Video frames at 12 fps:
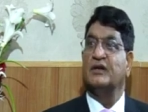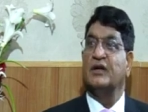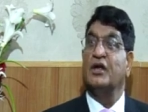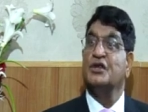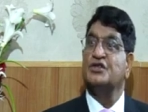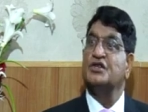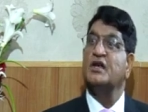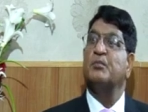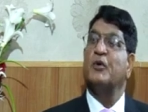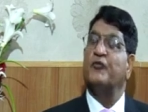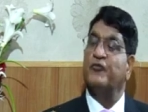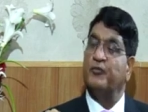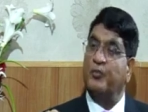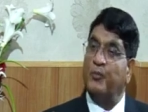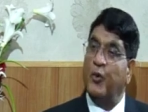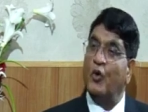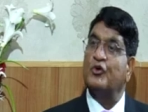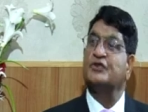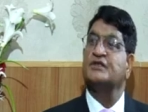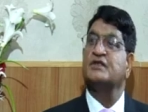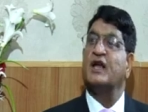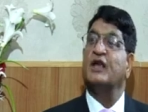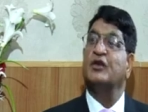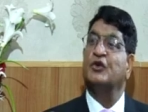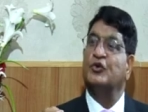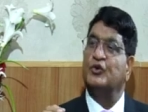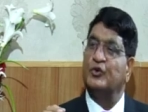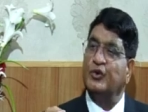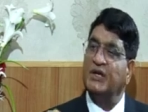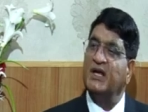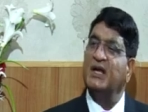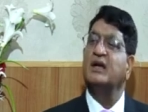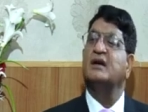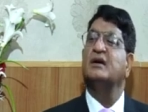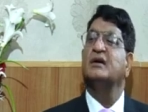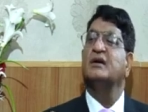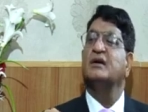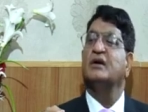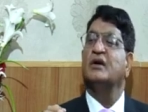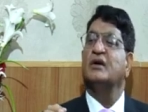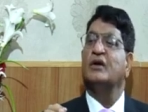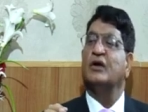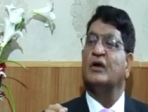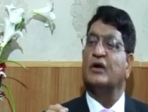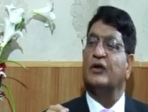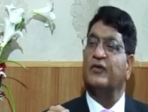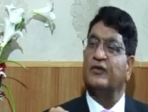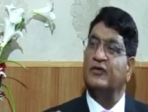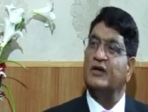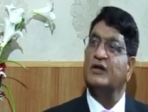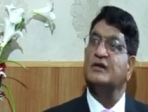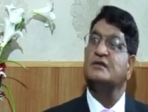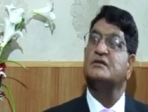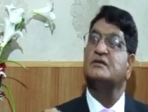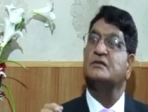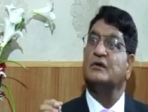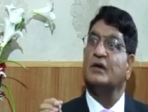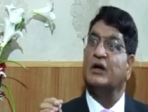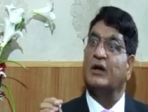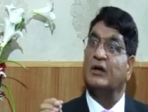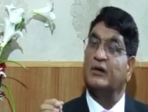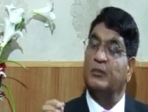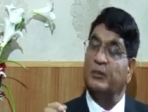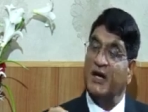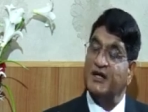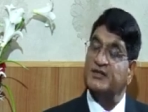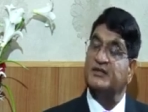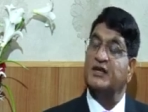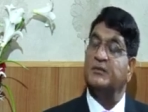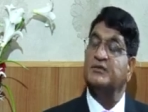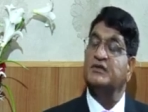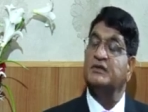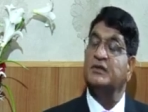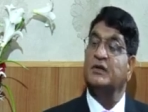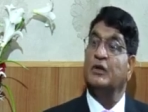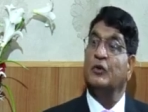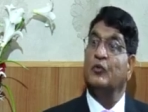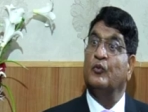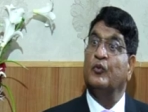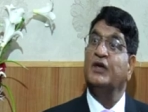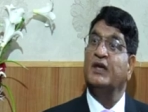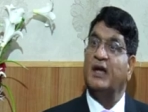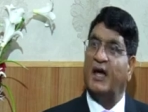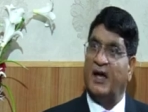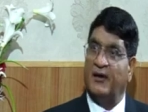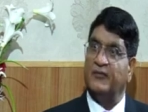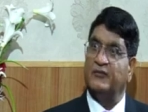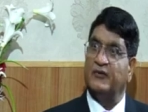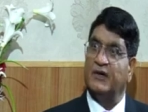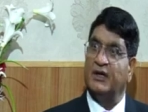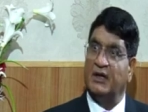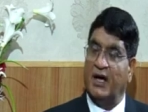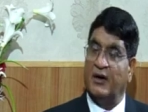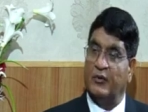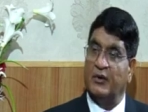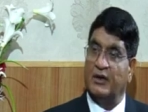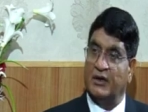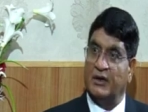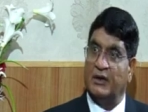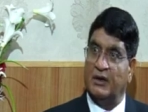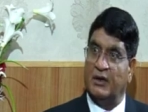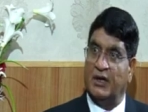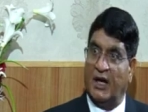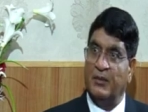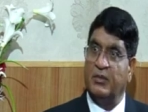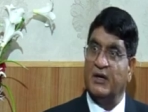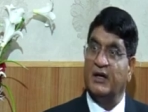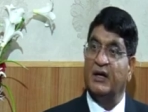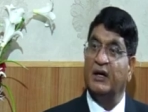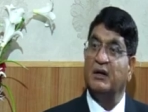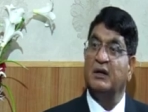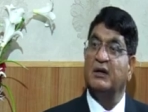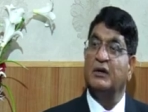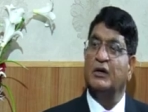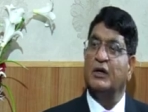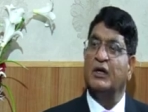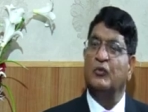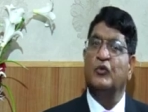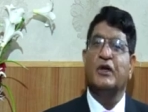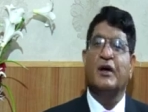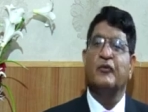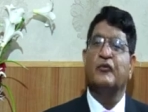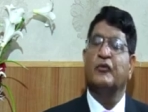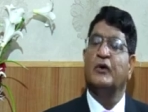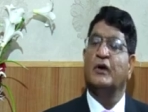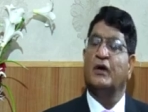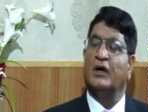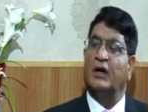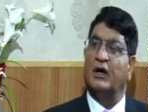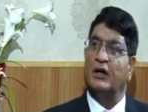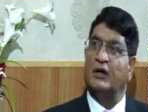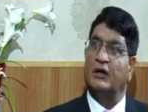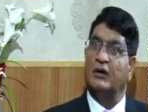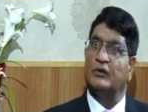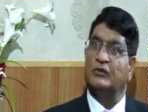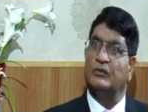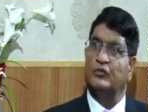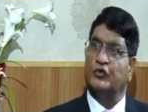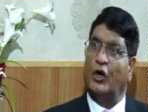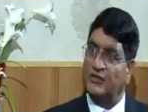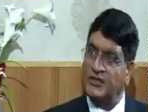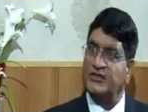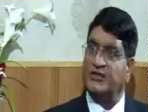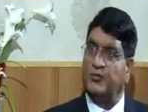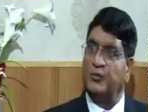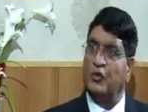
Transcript: in shape of books and unique research manuscripts. We have in our library, we have thousands of